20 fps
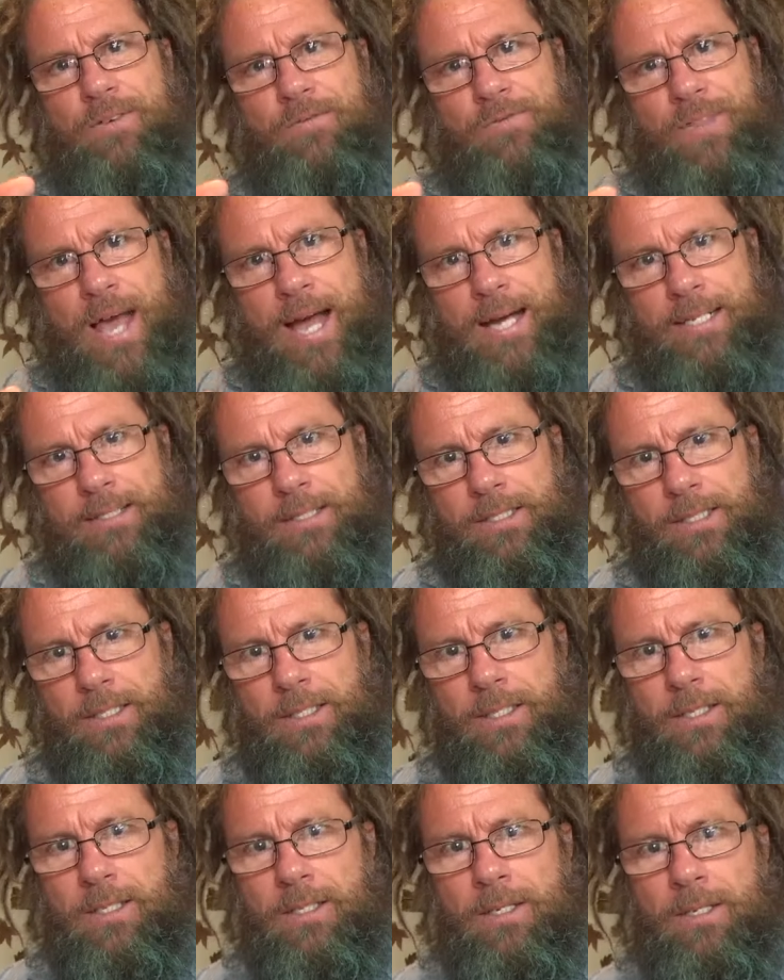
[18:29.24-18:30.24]
of that.
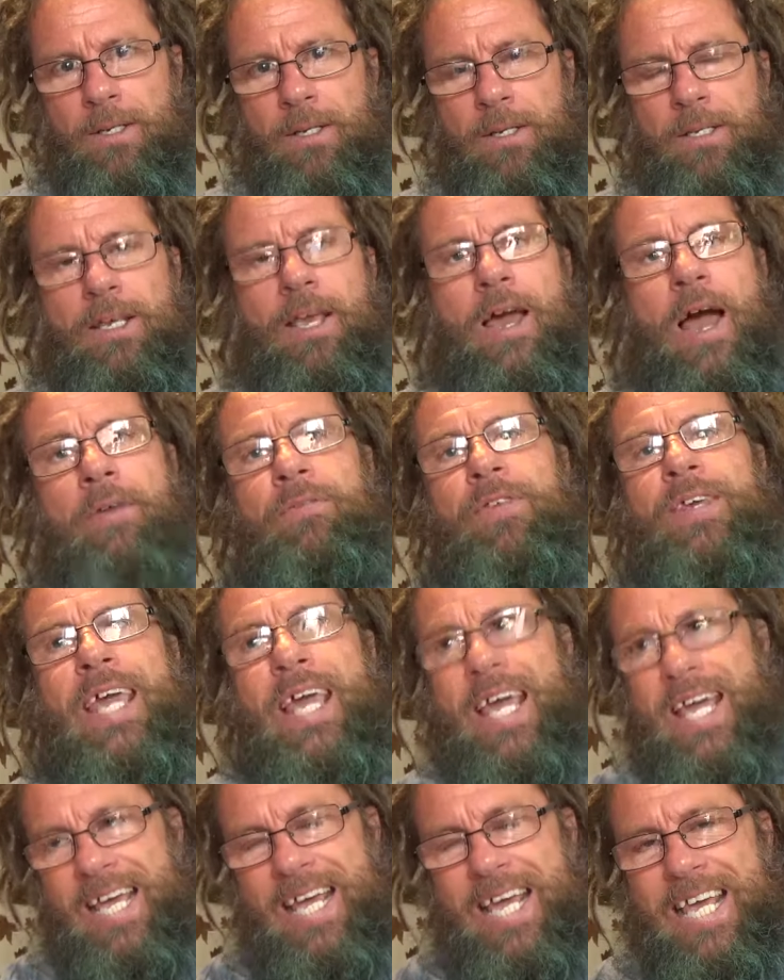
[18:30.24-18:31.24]
You have to
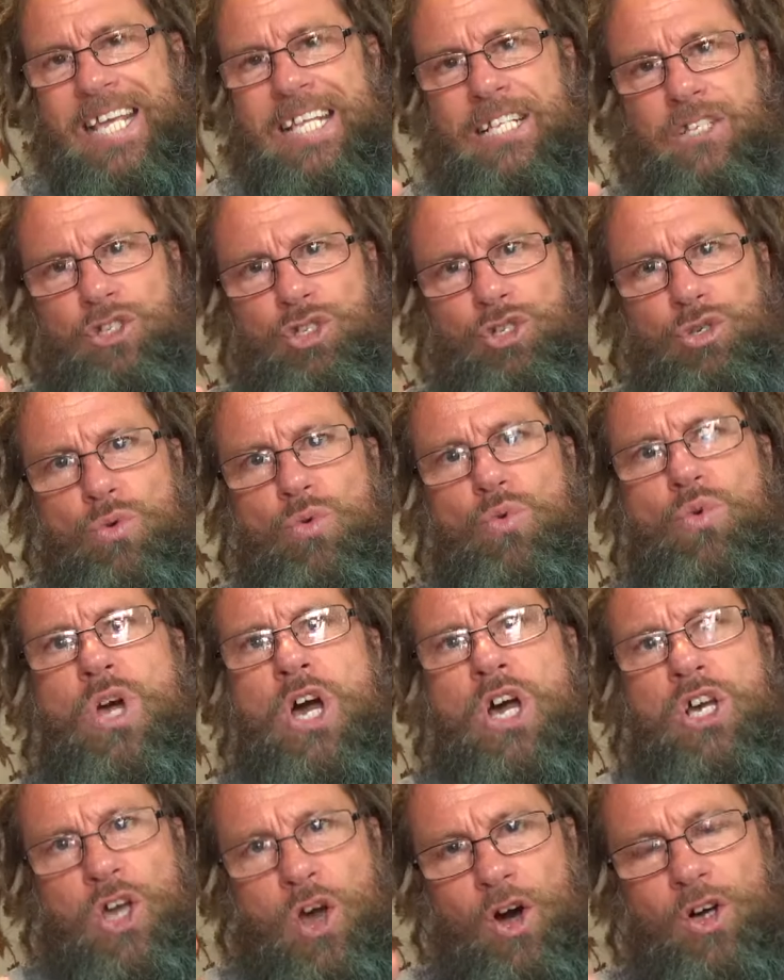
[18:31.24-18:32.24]
get into
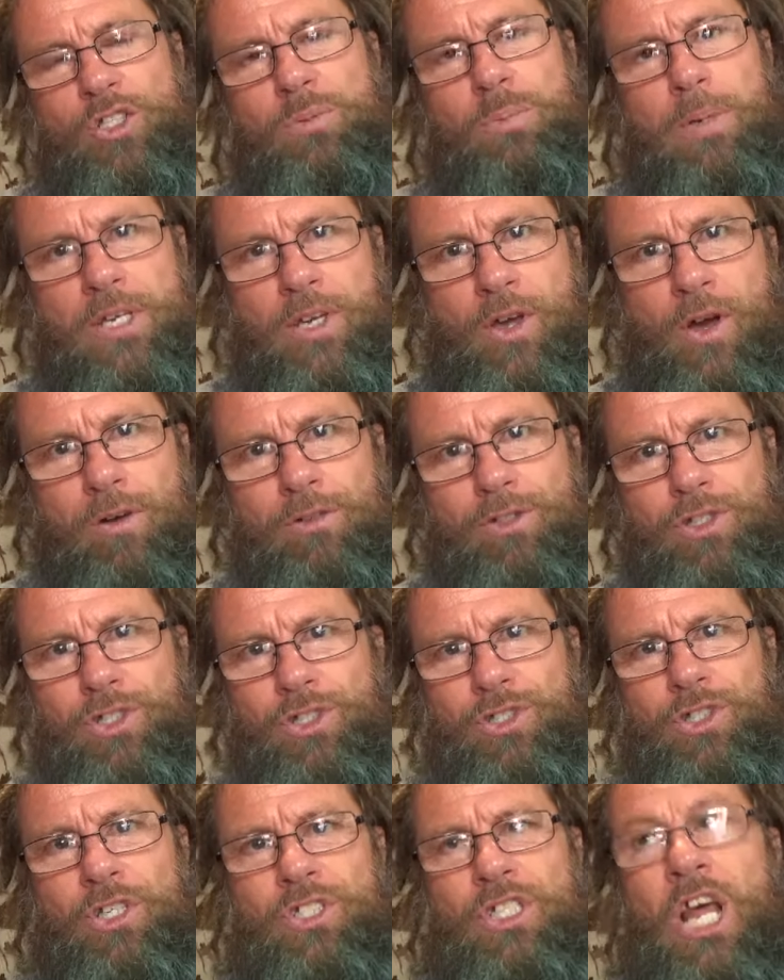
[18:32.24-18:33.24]
cosmic
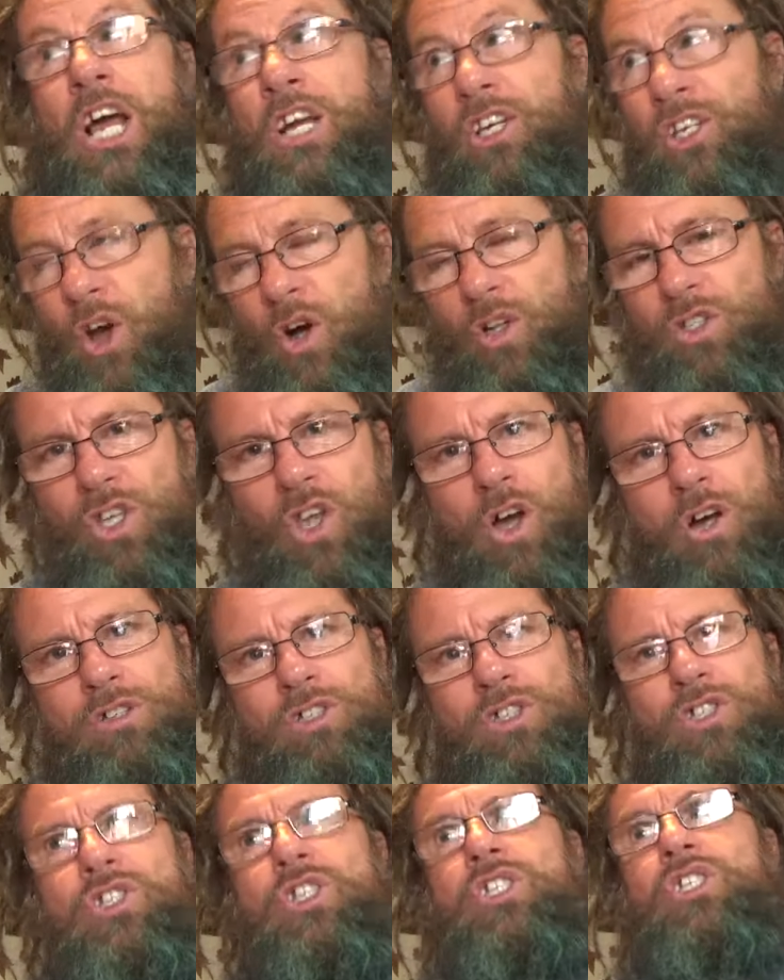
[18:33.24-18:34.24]
consciousness, God
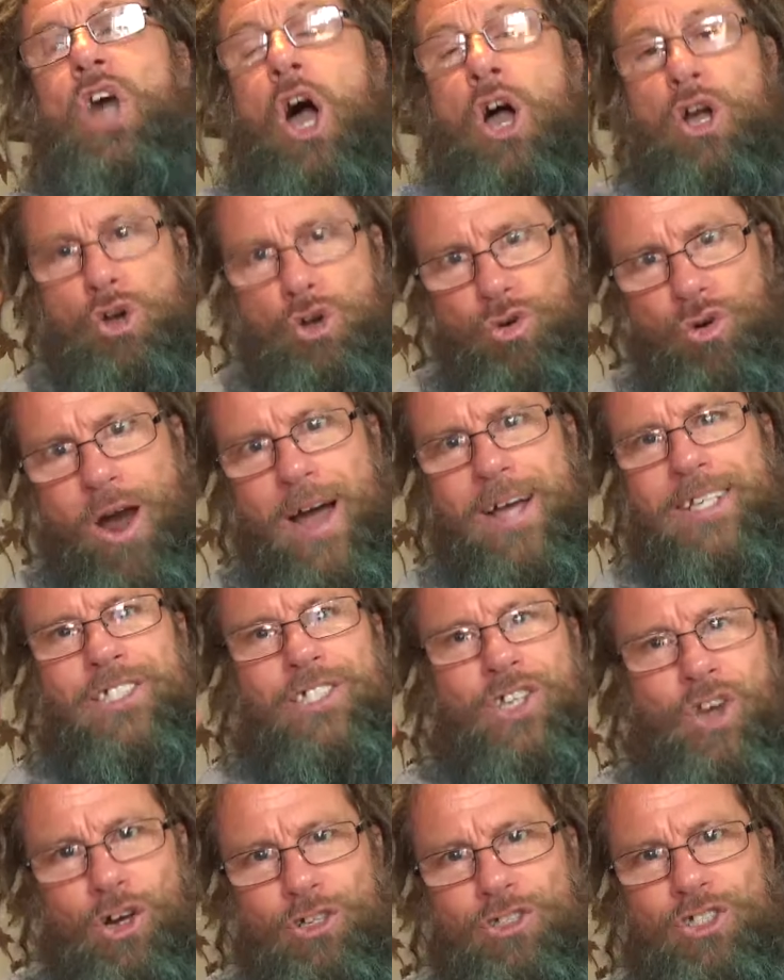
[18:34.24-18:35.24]
consciousness,
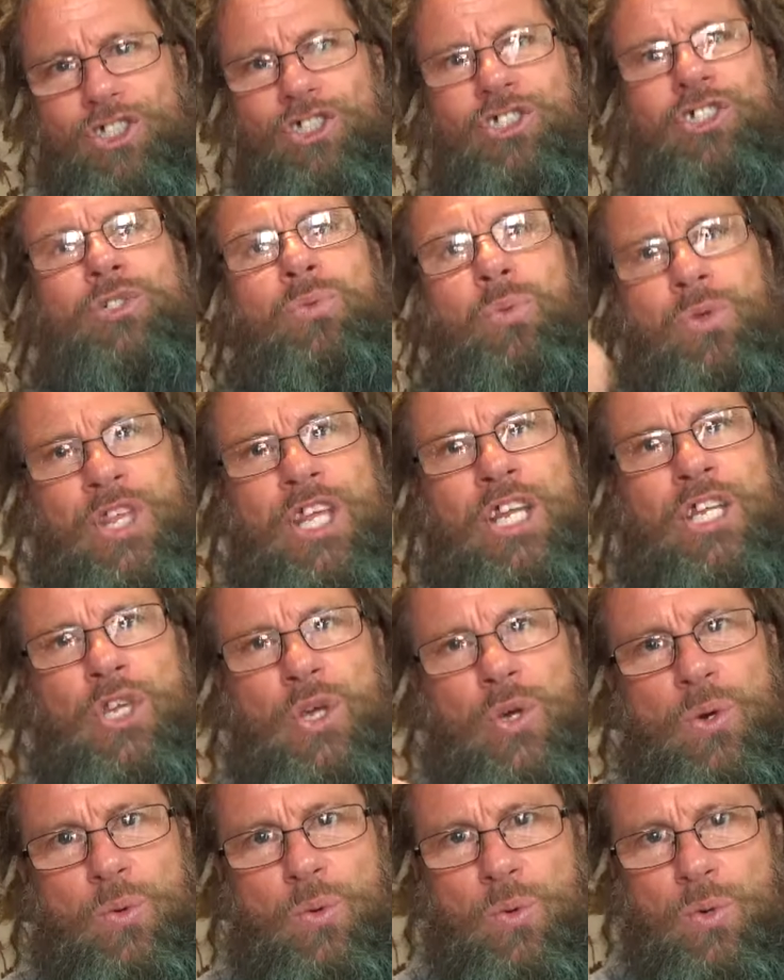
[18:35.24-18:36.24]
Christ consciousness within
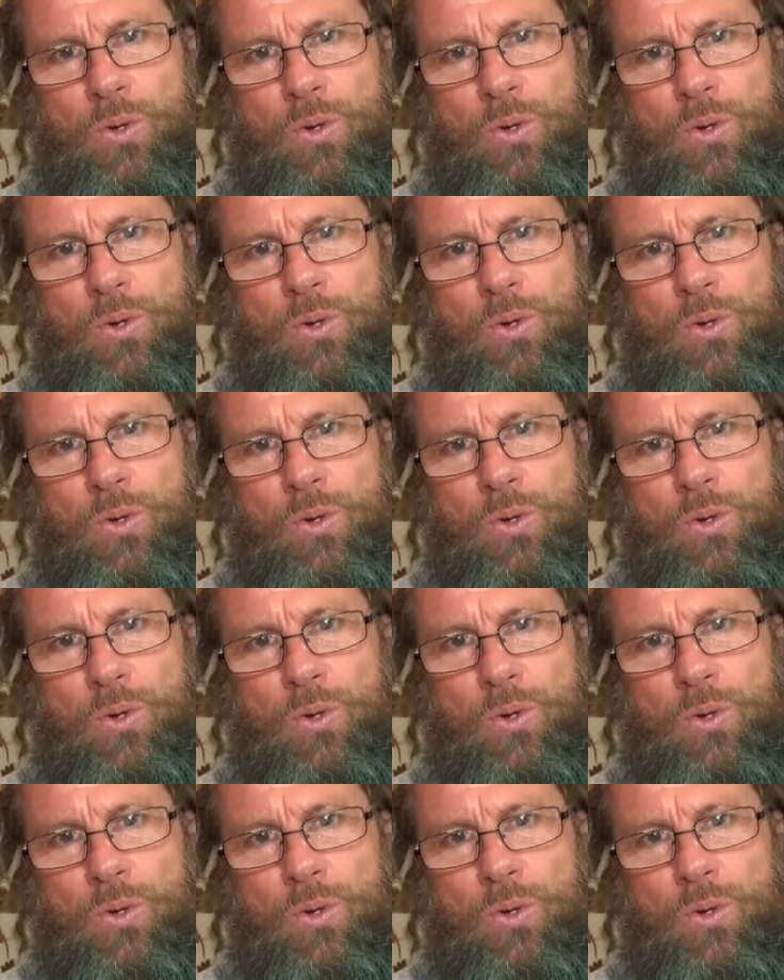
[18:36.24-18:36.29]
you.